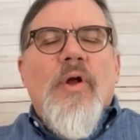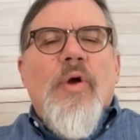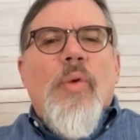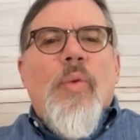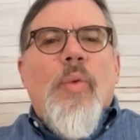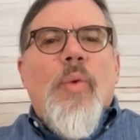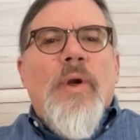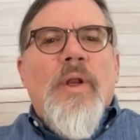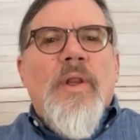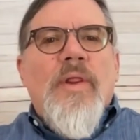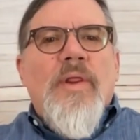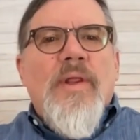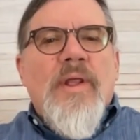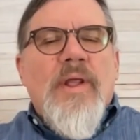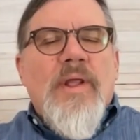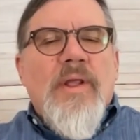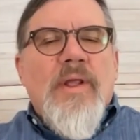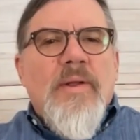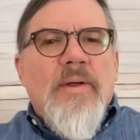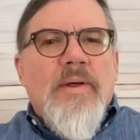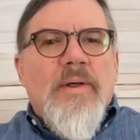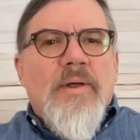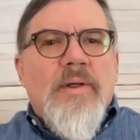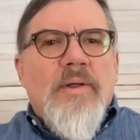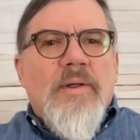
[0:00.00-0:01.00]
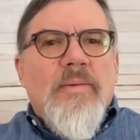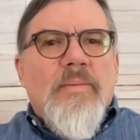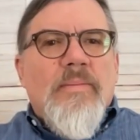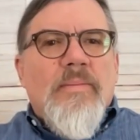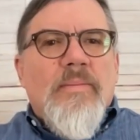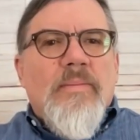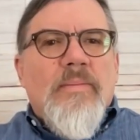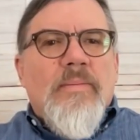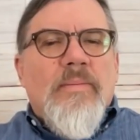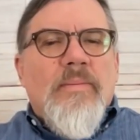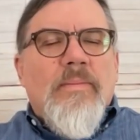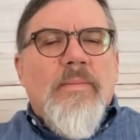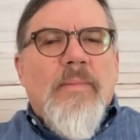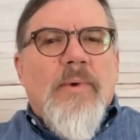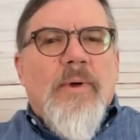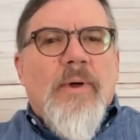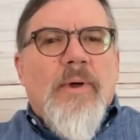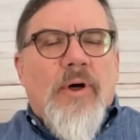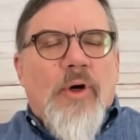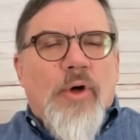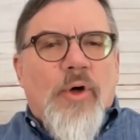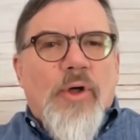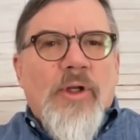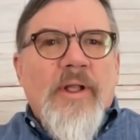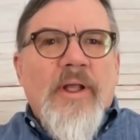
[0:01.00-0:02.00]
One of the
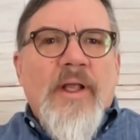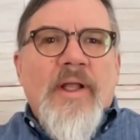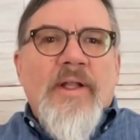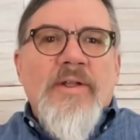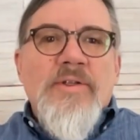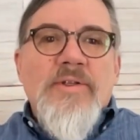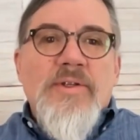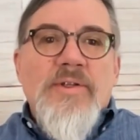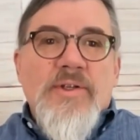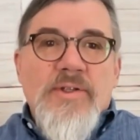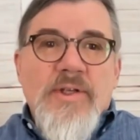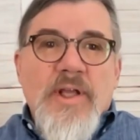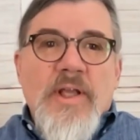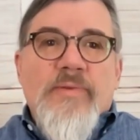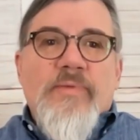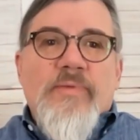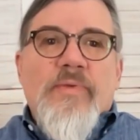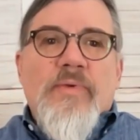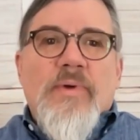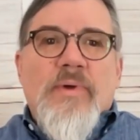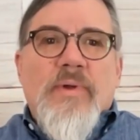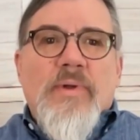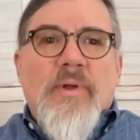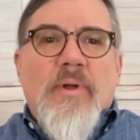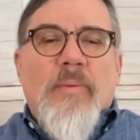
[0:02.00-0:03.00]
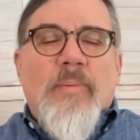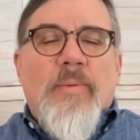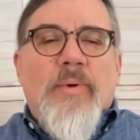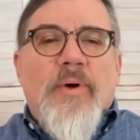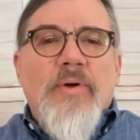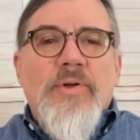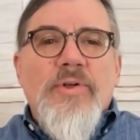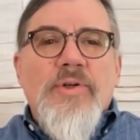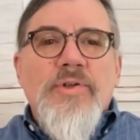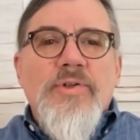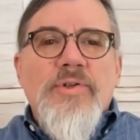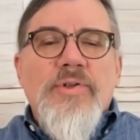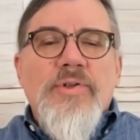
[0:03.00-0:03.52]
early and successful approaches